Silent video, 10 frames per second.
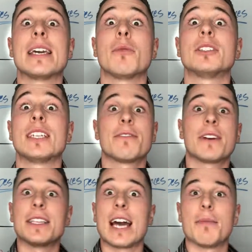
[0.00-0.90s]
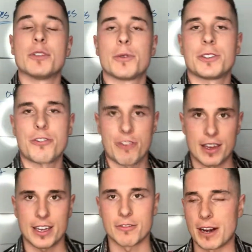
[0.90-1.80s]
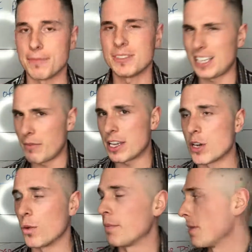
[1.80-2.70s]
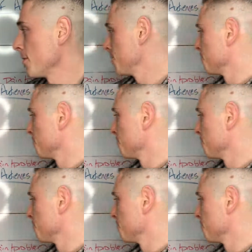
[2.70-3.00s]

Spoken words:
What's in it for them is what they're thinking, right? Same way you would be.